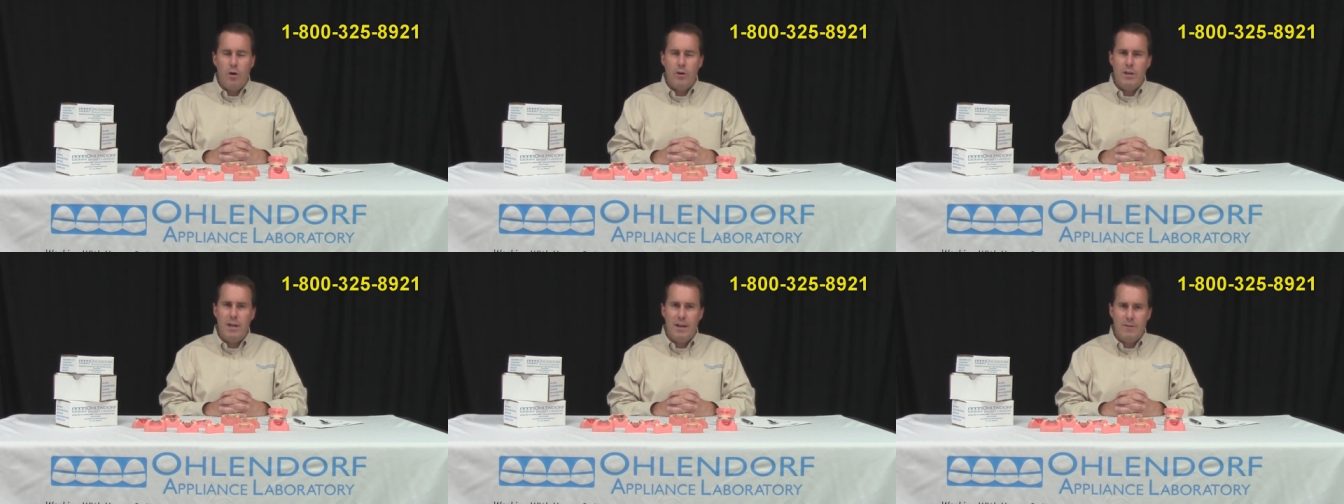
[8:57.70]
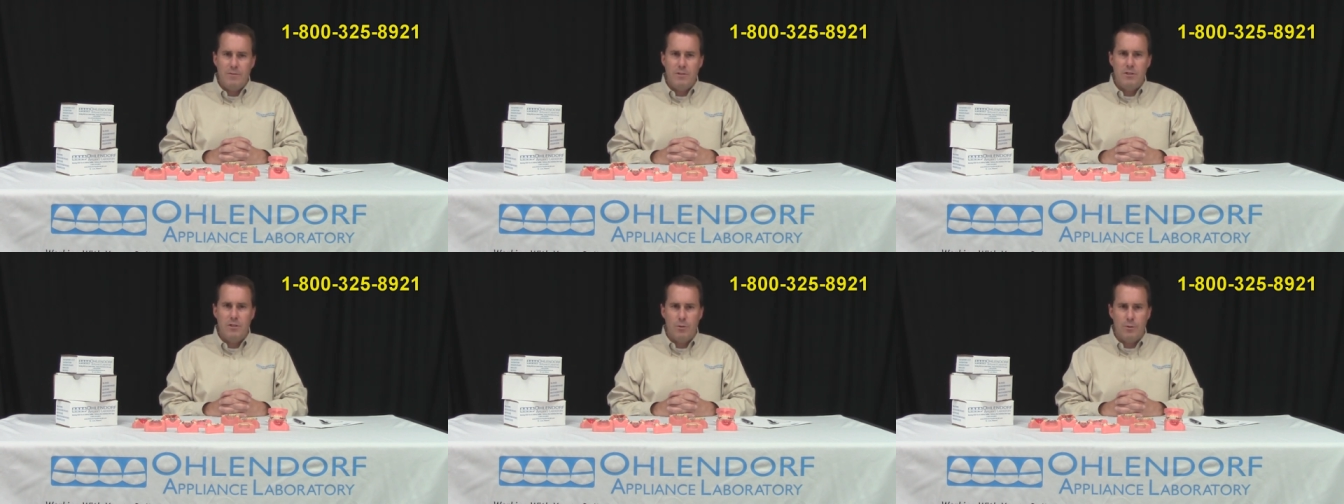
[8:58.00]
All
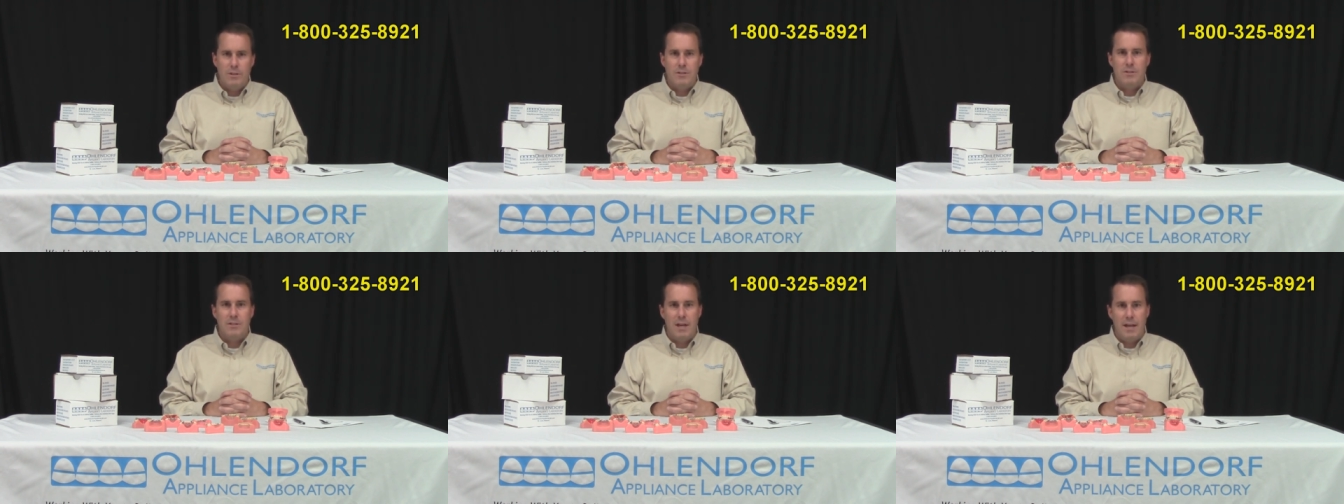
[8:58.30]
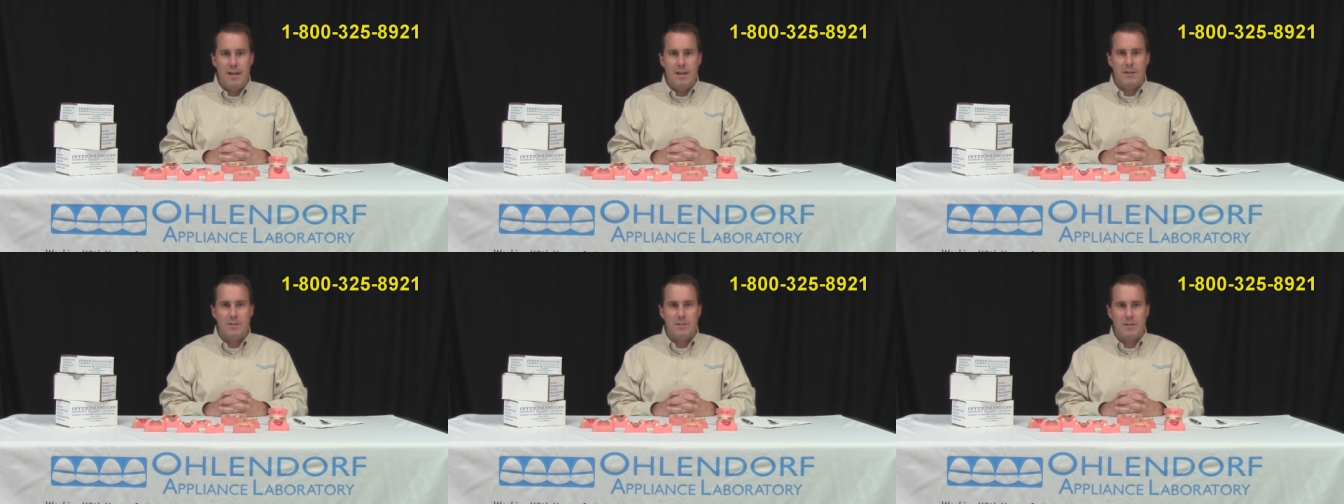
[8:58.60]
you have to do is
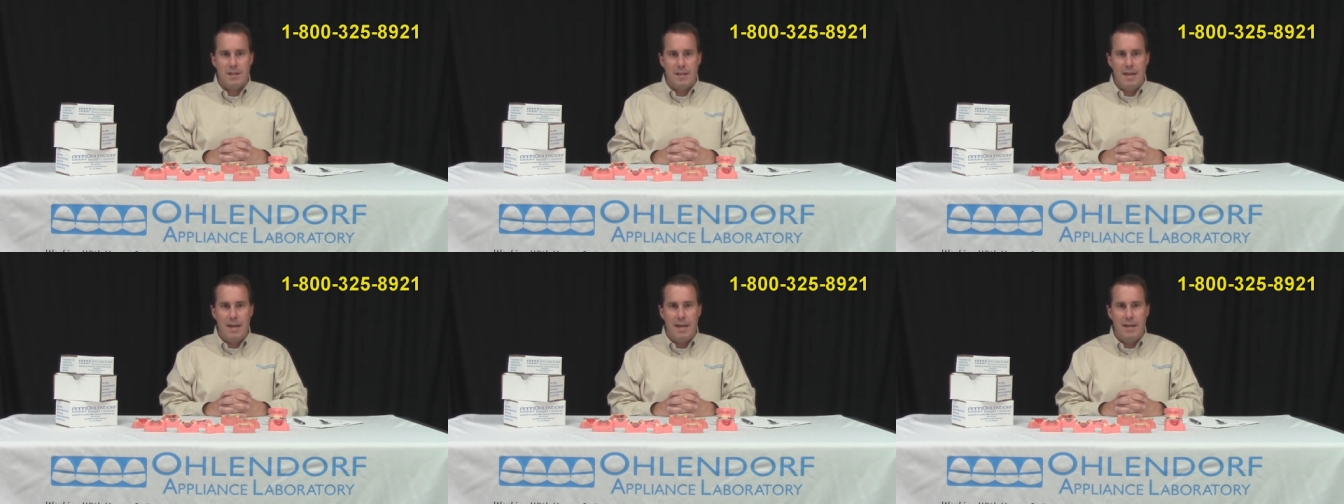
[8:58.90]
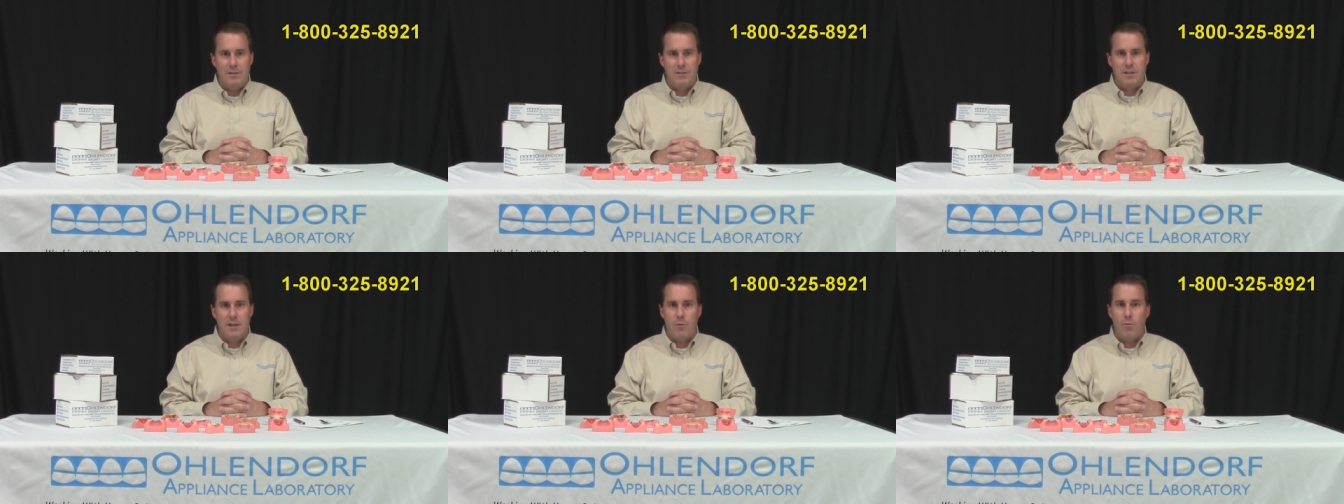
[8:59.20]
send us the
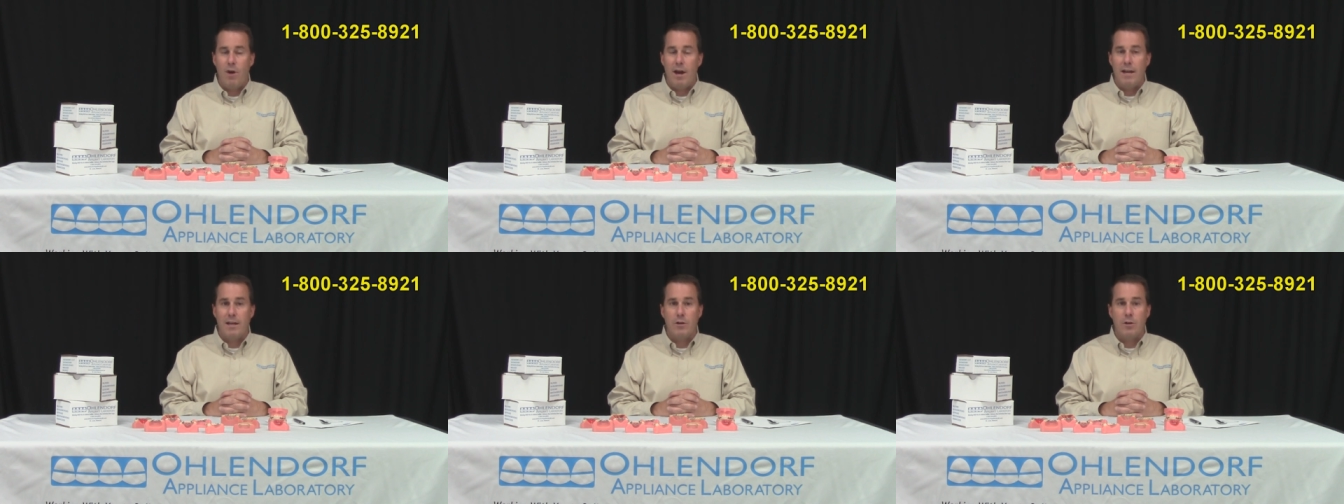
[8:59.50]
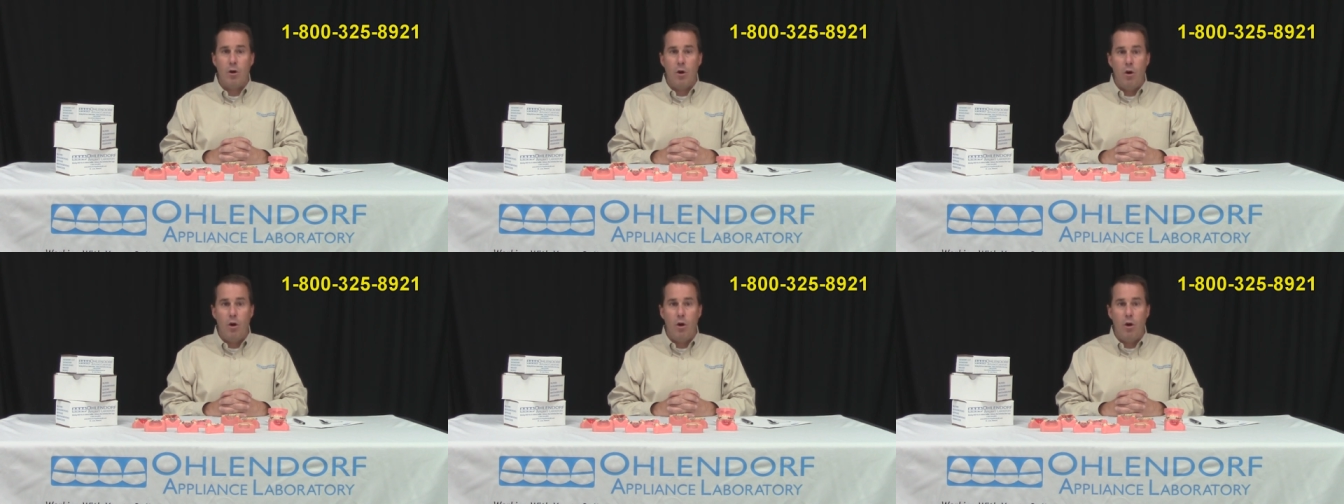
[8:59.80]
case and write